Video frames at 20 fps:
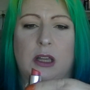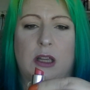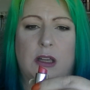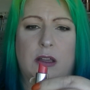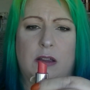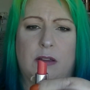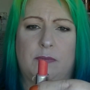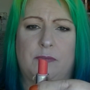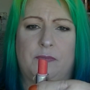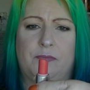
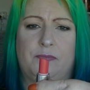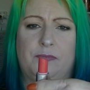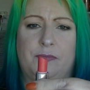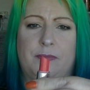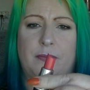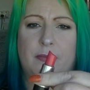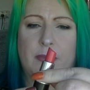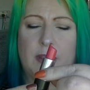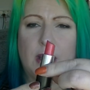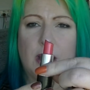Um,
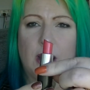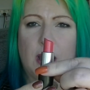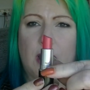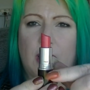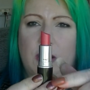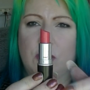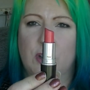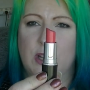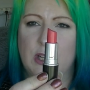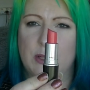I
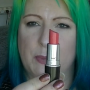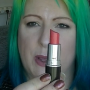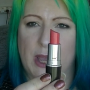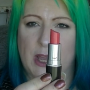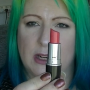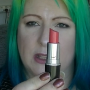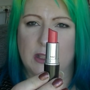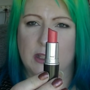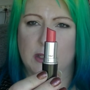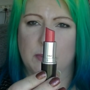tried
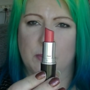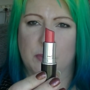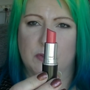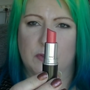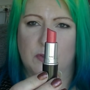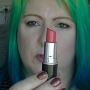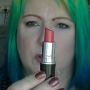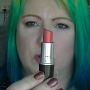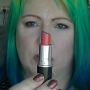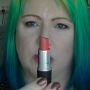panning this
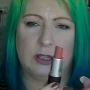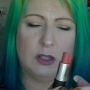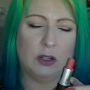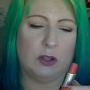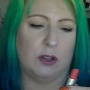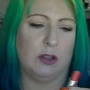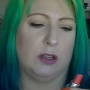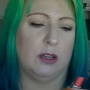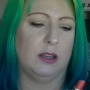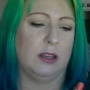before, so
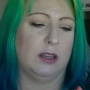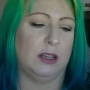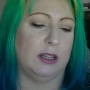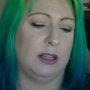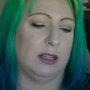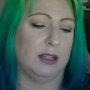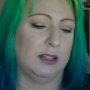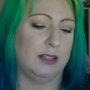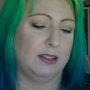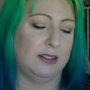
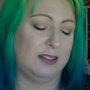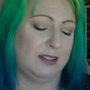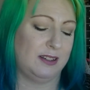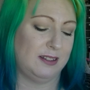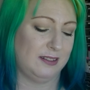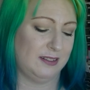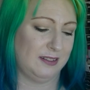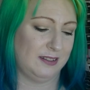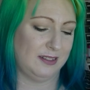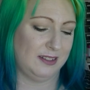it's,
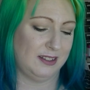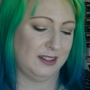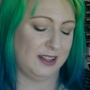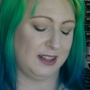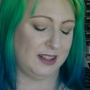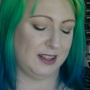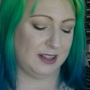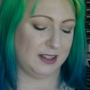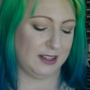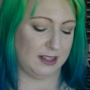
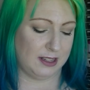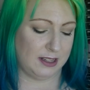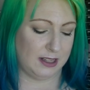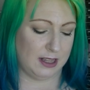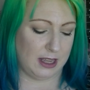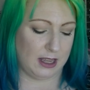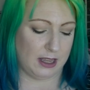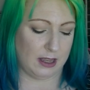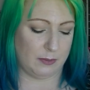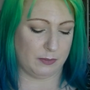
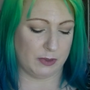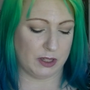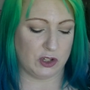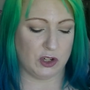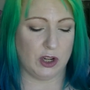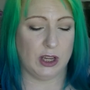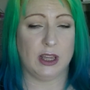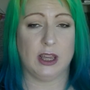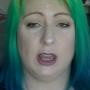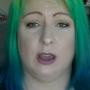um, the
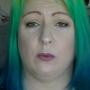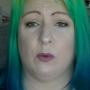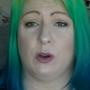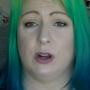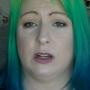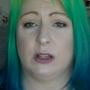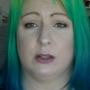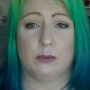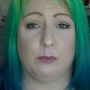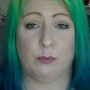J CAT one
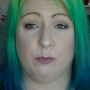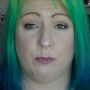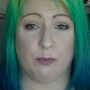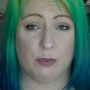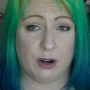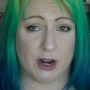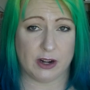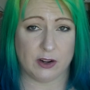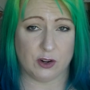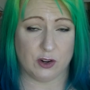is
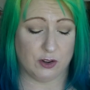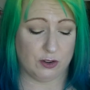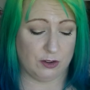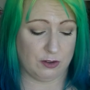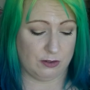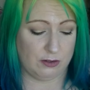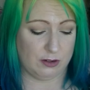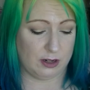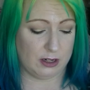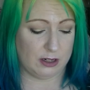brand new,
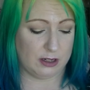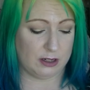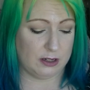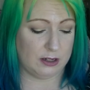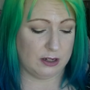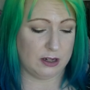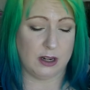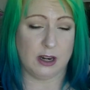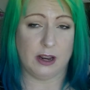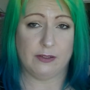
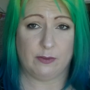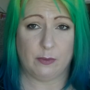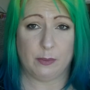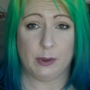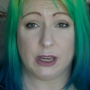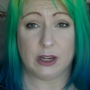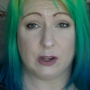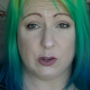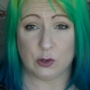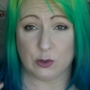never
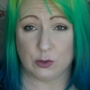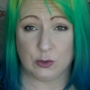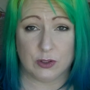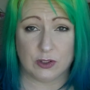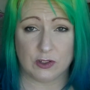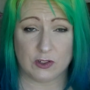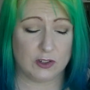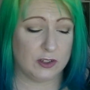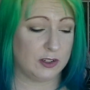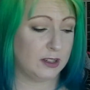been used.